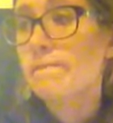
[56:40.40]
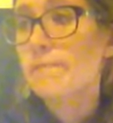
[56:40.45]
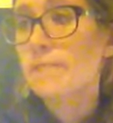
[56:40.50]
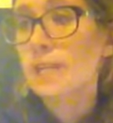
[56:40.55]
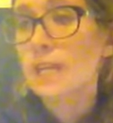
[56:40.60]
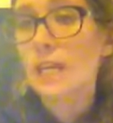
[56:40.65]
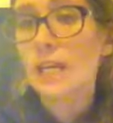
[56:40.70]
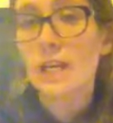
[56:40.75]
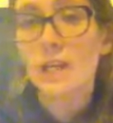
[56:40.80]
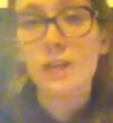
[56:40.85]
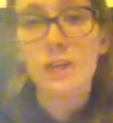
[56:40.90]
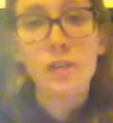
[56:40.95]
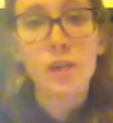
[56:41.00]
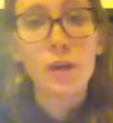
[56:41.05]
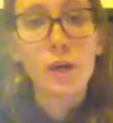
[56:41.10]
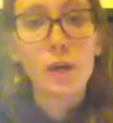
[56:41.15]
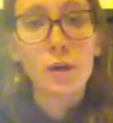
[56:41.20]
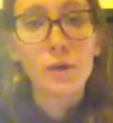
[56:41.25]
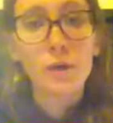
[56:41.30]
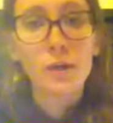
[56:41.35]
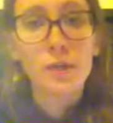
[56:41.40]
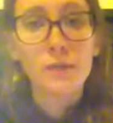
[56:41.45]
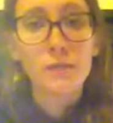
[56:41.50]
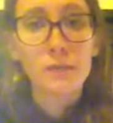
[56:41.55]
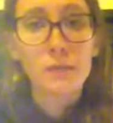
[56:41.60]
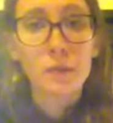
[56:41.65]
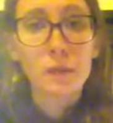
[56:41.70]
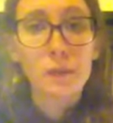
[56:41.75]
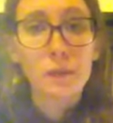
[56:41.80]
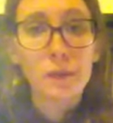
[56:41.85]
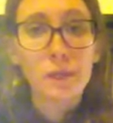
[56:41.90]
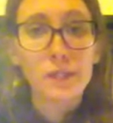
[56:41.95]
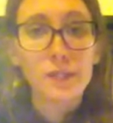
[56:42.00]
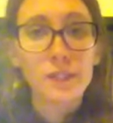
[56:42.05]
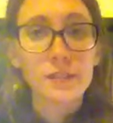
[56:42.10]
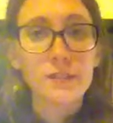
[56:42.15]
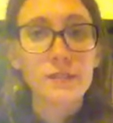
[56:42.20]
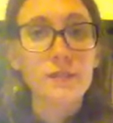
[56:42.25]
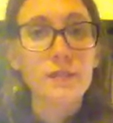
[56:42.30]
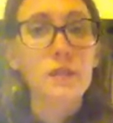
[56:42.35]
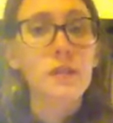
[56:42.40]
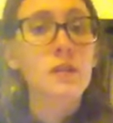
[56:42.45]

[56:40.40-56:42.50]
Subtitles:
I can't show in case my mom watches.